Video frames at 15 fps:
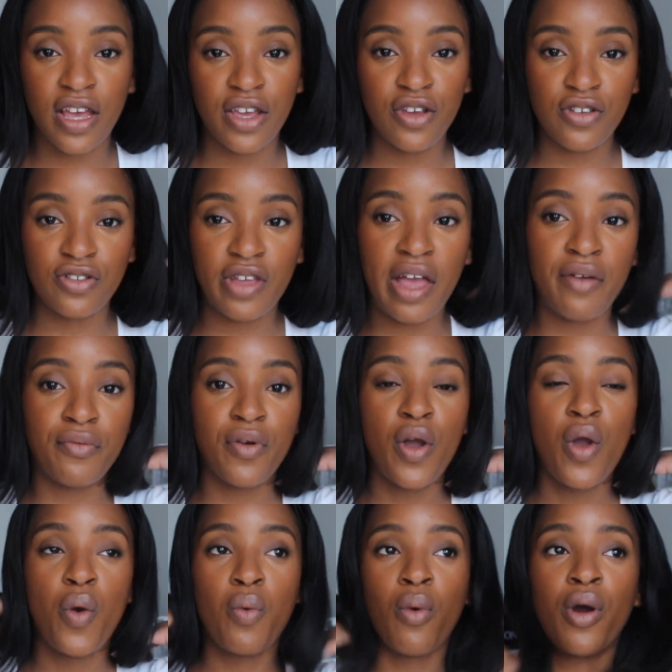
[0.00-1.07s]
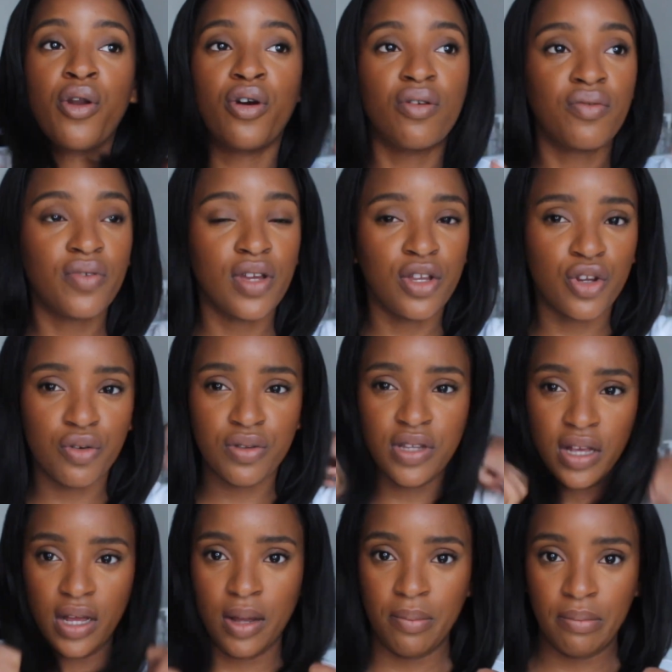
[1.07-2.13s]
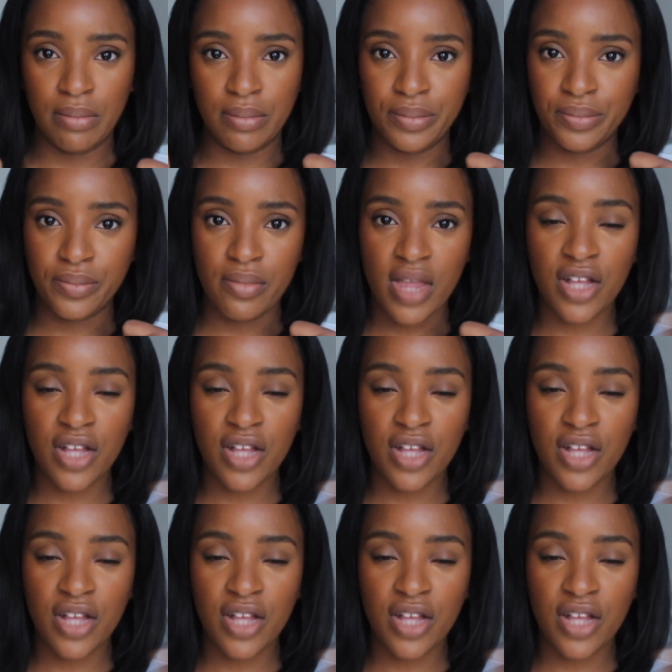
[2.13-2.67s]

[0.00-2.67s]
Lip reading: I used to have one of, you know, the